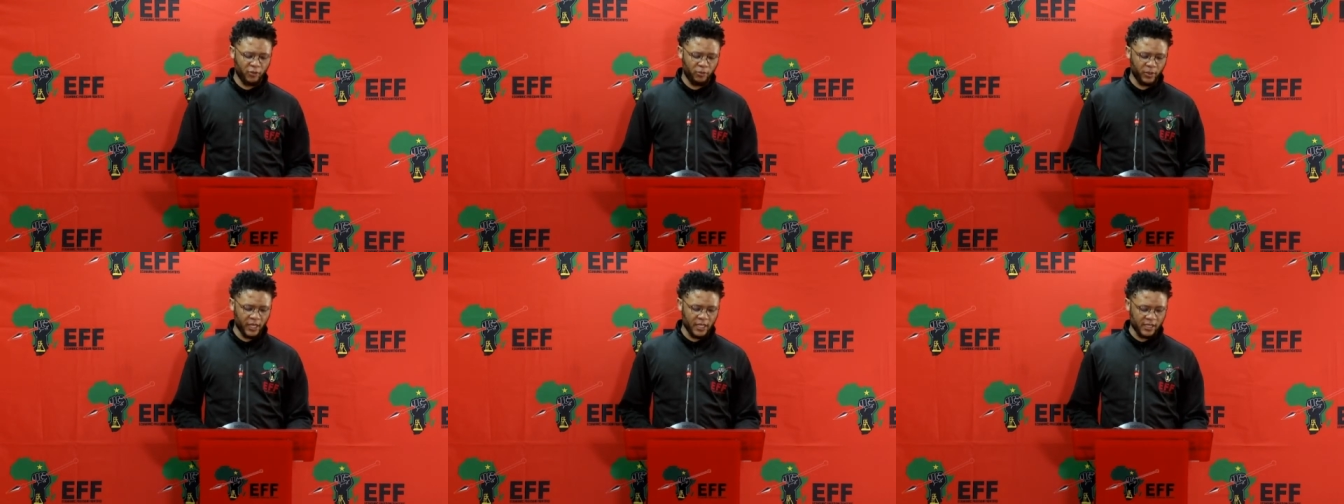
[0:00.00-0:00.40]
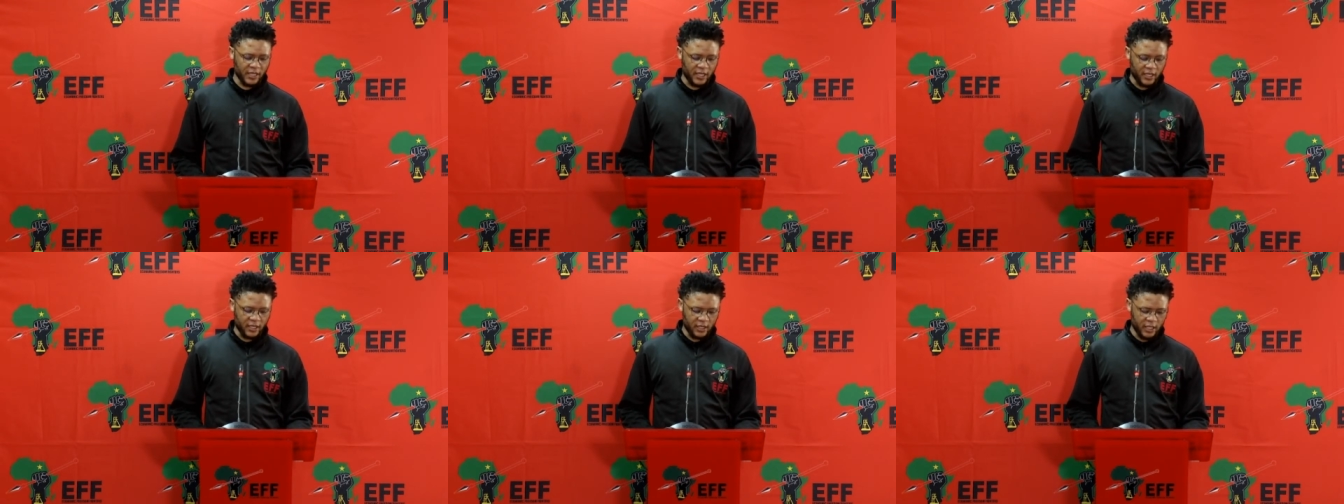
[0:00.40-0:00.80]
It will
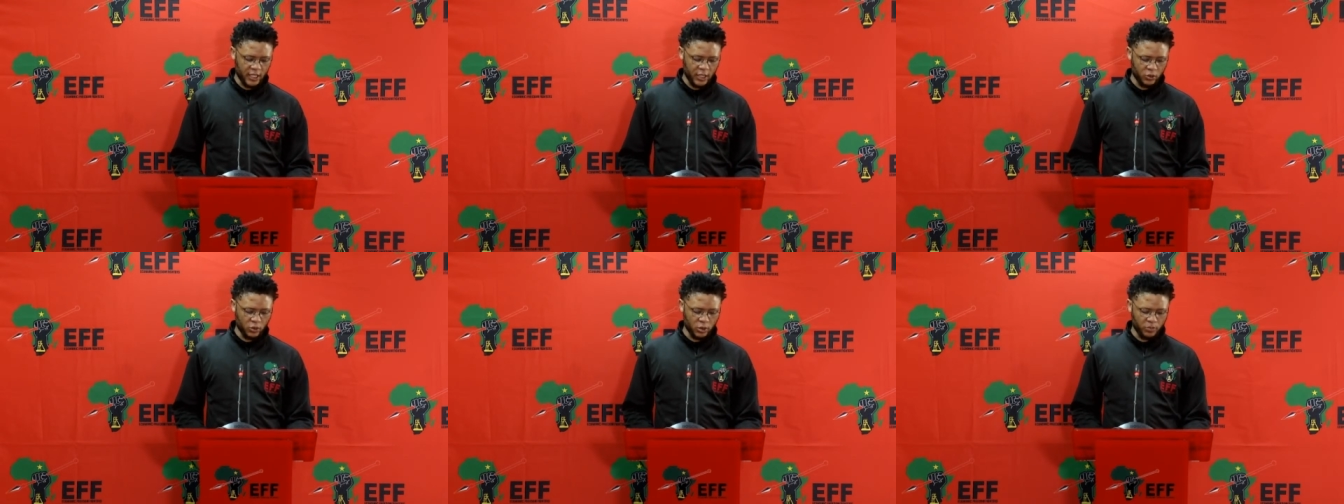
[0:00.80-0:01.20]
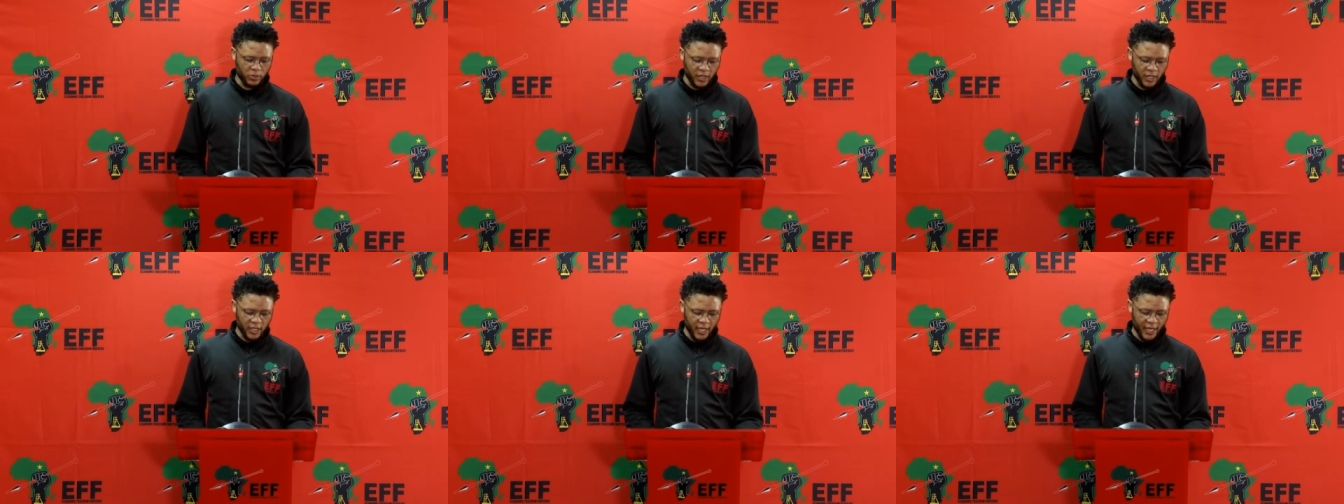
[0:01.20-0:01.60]
be at
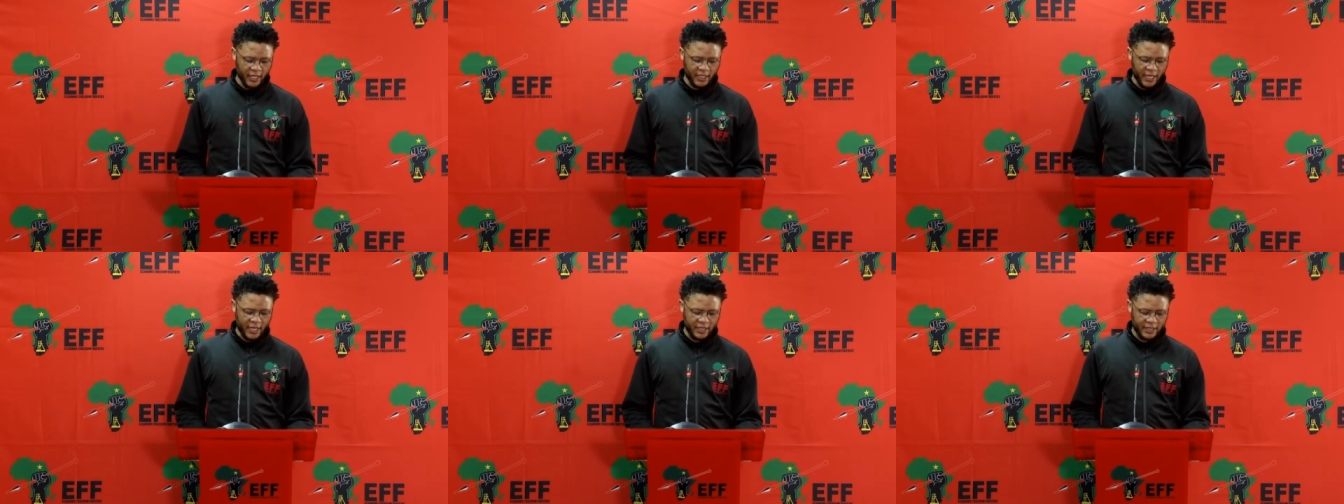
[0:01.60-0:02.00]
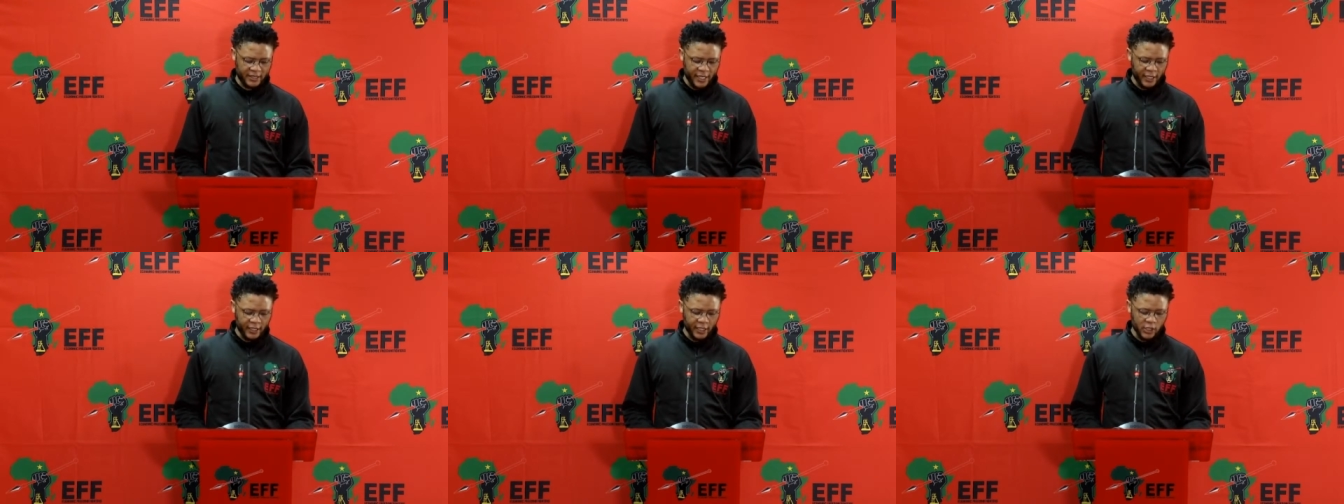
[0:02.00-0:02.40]
exactly 12
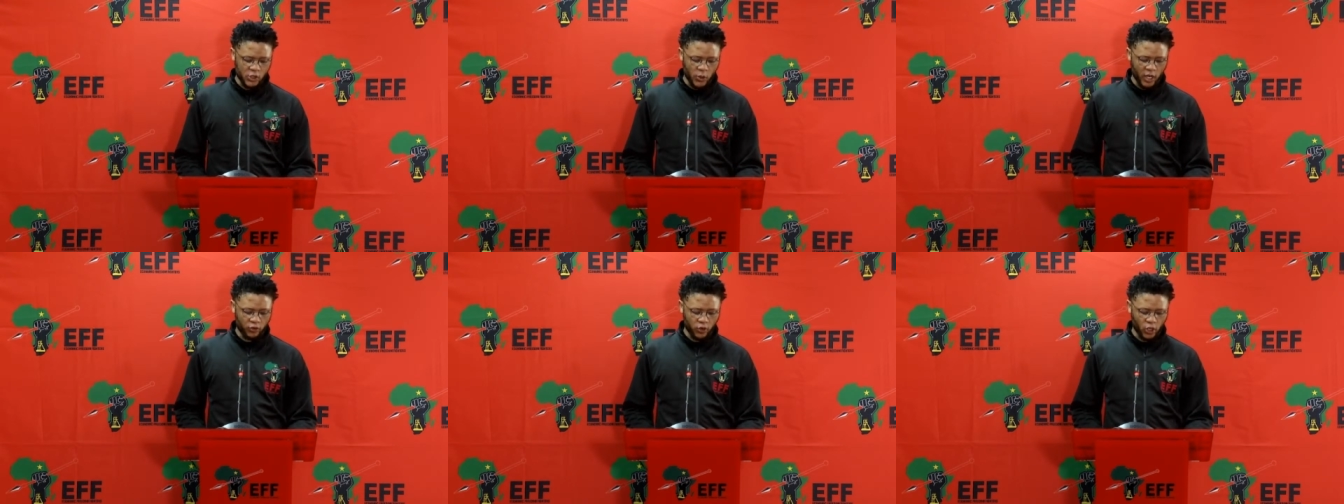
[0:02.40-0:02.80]
o'clock,